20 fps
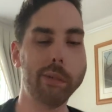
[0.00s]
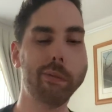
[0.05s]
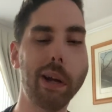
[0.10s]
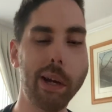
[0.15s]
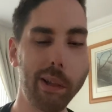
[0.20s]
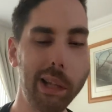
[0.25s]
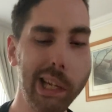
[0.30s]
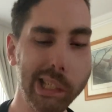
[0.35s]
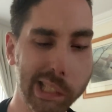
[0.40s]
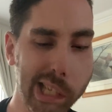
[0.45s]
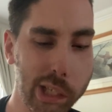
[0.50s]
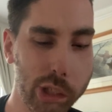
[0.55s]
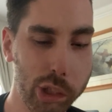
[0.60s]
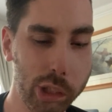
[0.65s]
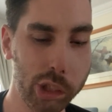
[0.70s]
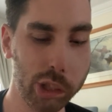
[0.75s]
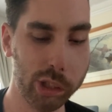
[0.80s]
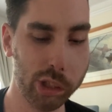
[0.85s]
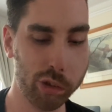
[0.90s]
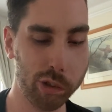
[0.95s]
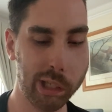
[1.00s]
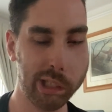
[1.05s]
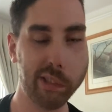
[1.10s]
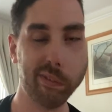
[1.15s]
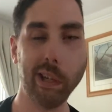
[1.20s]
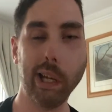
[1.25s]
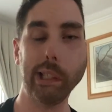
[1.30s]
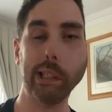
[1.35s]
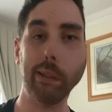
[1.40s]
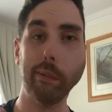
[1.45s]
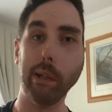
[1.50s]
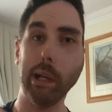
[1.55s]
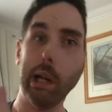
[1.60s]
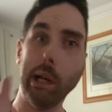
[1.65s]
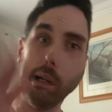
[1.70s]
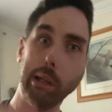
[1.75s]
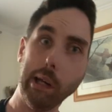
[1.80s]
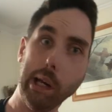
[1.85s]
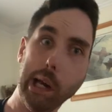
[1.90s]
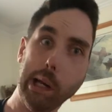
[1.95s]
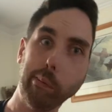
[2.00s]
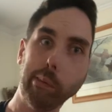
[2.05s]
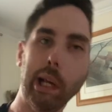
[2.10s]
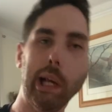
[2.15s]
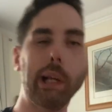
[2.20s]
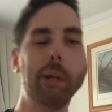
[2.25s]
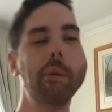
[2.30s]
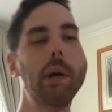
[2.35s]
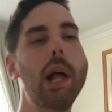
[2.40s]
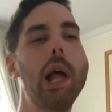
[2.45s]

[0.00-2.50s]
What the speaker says: Right, let's actually just address the fact I'm gay.